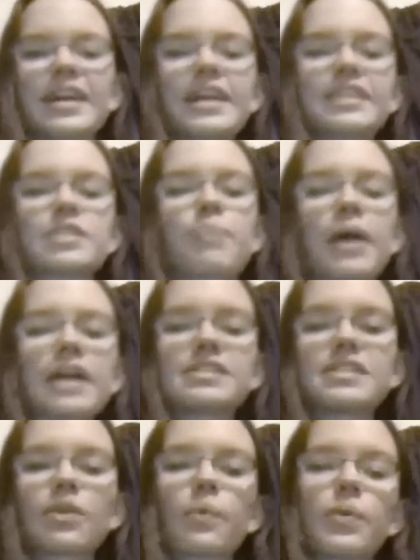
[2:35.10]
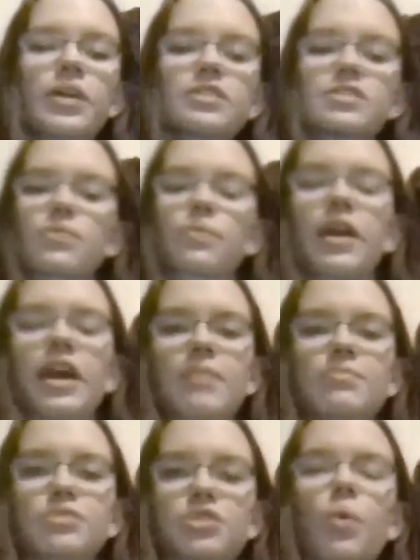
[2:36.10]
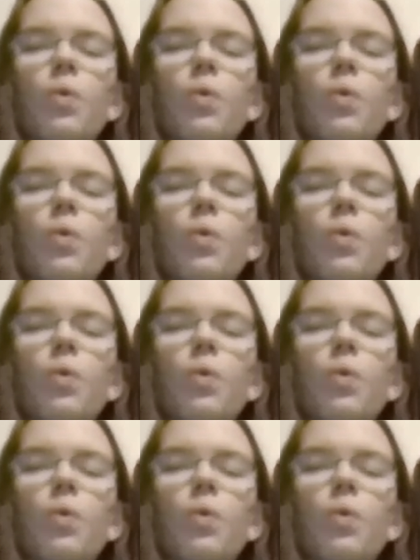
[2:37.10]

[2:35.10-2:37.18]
It's basic wheels and ramps,